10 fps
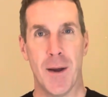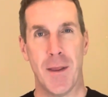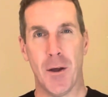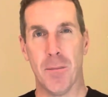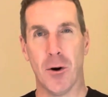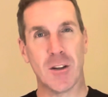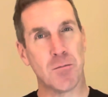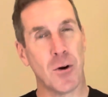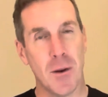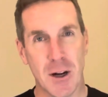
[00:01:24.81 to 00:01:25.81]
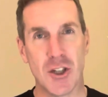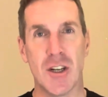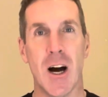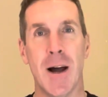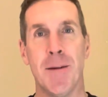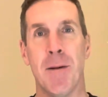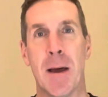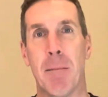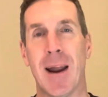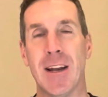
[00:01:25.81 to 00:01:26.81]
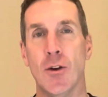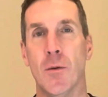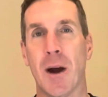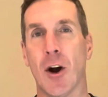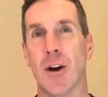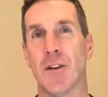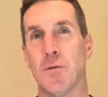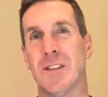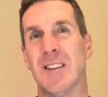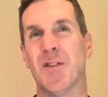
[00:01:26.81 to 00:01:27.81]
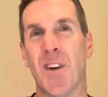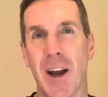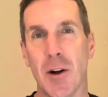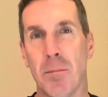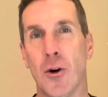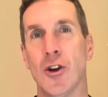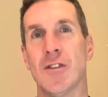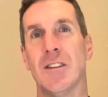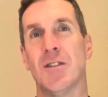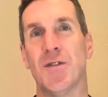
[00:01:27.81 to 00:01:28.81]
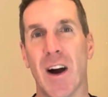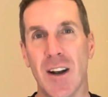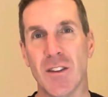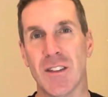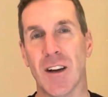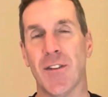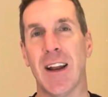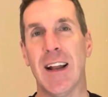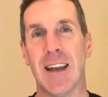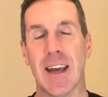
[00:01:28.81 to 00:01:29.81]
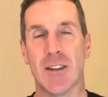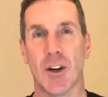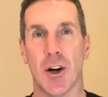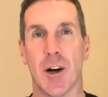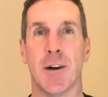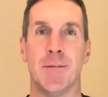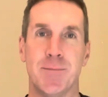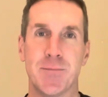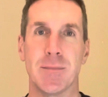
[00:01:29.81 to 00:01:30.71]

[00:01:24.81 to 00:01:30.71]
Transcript: Now the book's pretty much done, but I knew in my heart there was this final push, this final stuff I needed to get to her.